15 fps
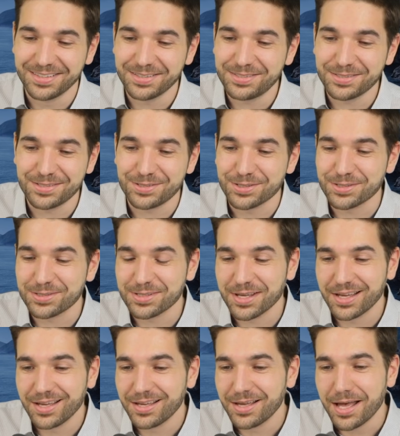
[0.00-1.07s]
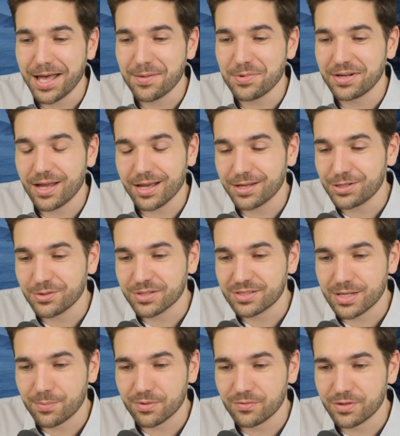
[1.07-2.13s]
this is just, I mean, I could do a
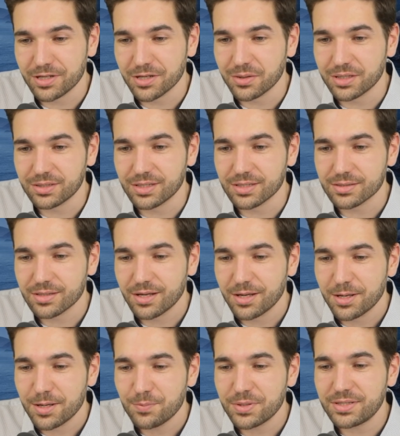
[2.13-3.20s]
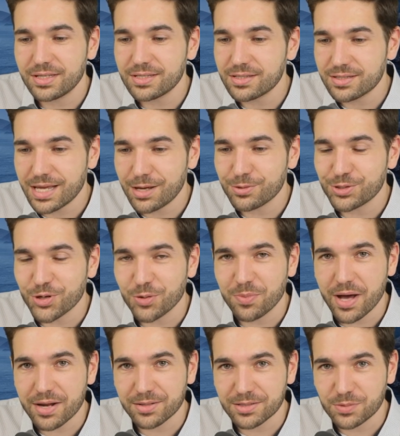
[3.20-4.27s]
separate video on this, but this is how Joe
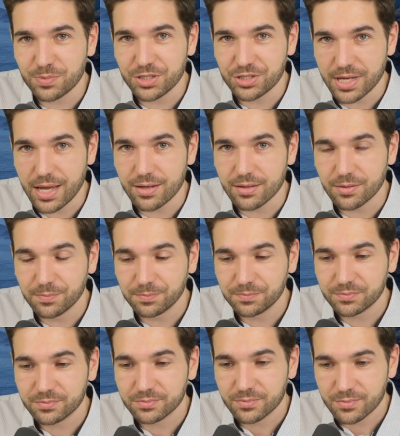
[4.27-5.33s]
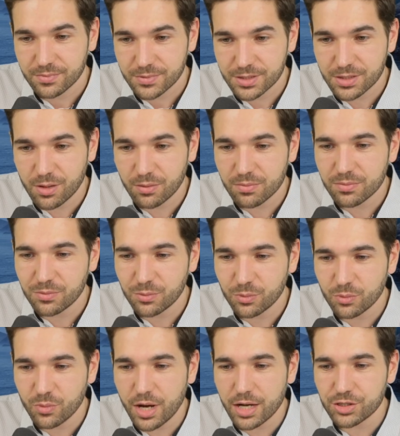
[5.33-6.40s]
Biden's speech ended. So
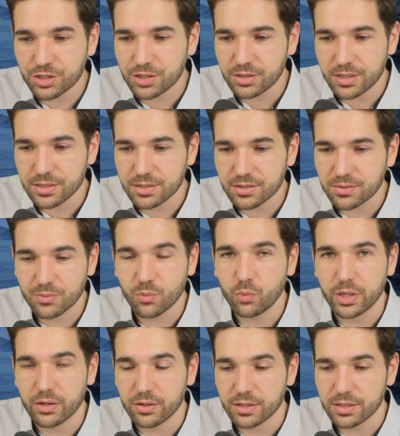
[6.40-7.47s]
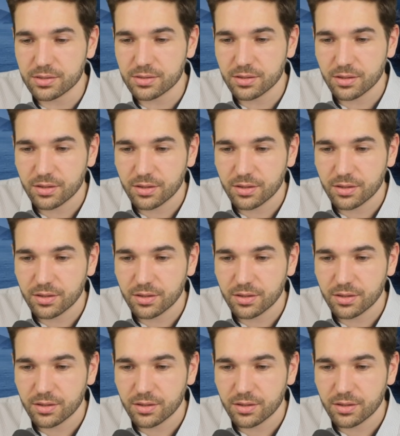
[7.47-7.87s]
watch this weirdness.